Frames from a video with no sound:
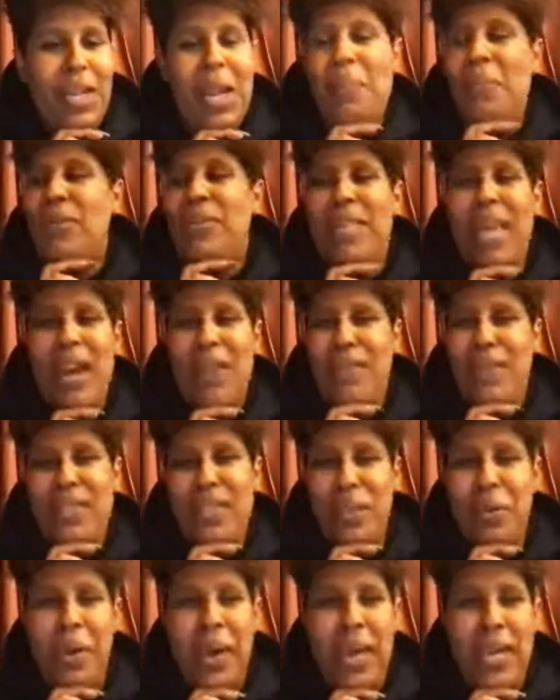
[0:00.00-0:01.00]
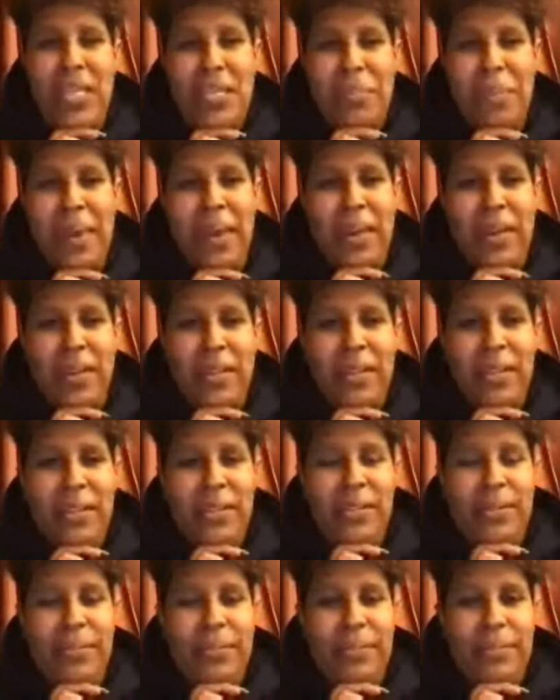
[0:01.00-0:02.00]
Almost every single aspect.
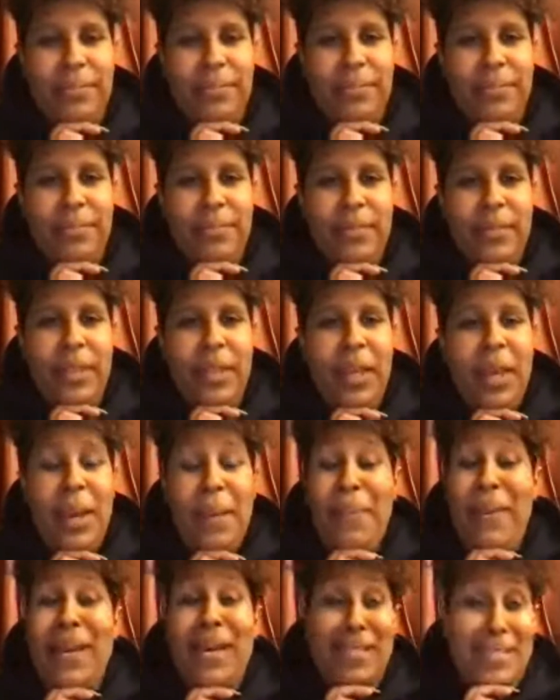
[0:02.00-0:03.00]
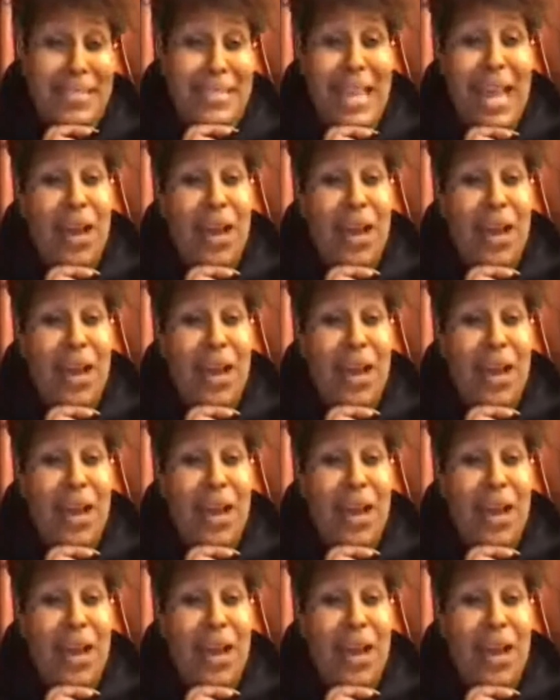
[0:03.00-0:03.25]
Because